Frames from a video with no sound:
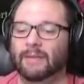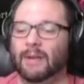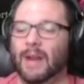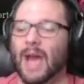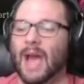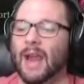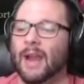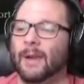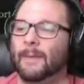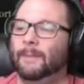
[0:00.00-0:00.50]
even
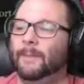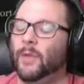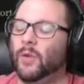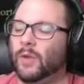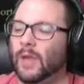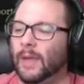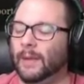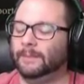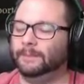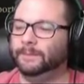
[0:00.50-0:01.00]
higher.
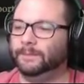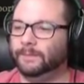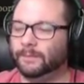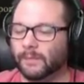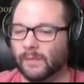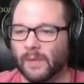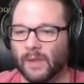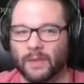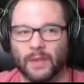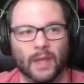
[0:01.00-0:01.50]
Okay,
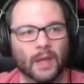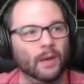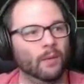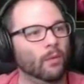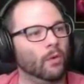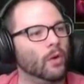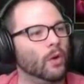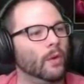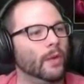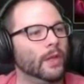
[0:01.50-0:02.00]
then
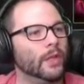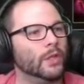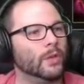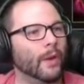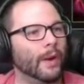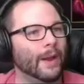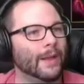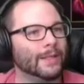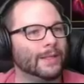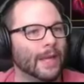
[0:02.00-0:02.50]
we're going to
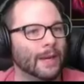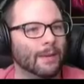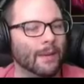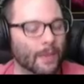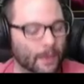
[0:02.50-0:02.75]
our next item,